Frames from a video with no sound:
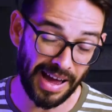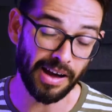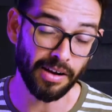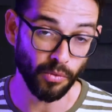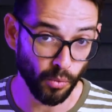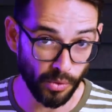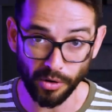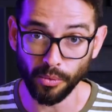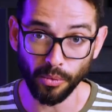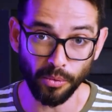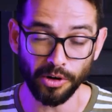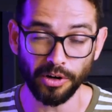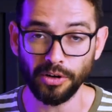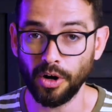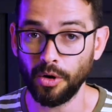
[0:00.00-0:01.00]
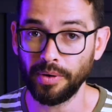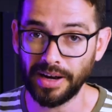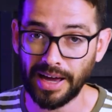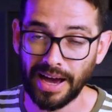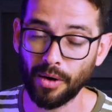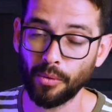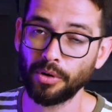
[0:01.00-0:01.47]
where we want to go, and
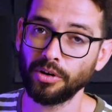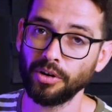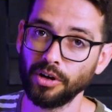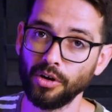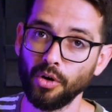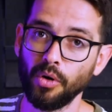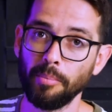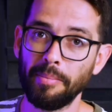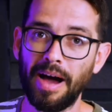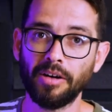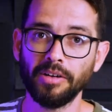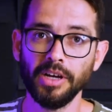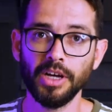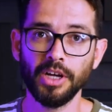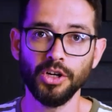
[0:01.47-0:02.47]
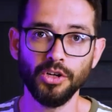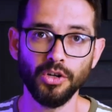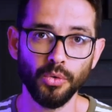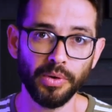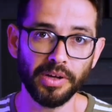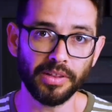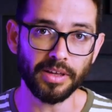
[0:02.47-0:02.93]
how we're going to go about
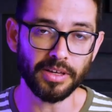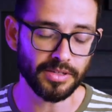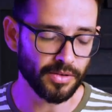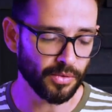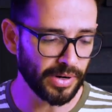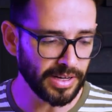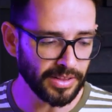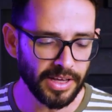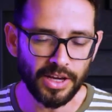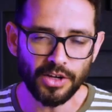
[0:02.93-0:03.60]
doing this, right?